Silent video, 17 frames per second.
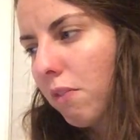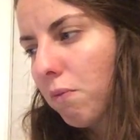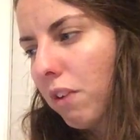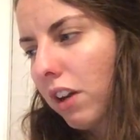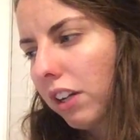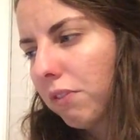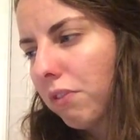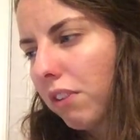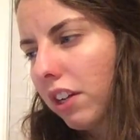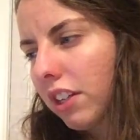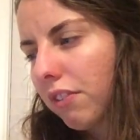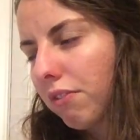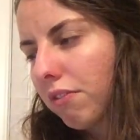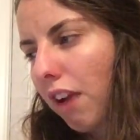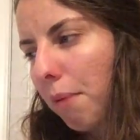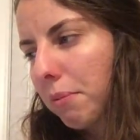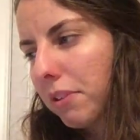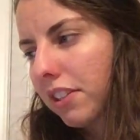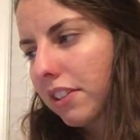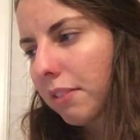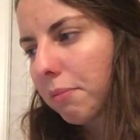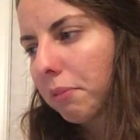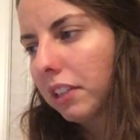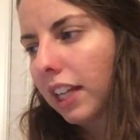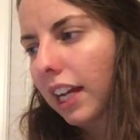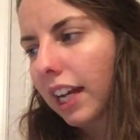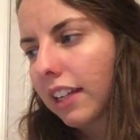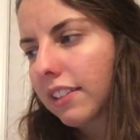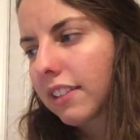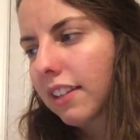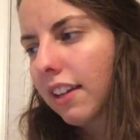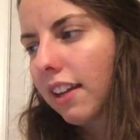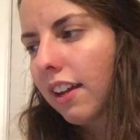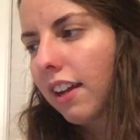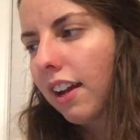1, what did rabbits symbolize?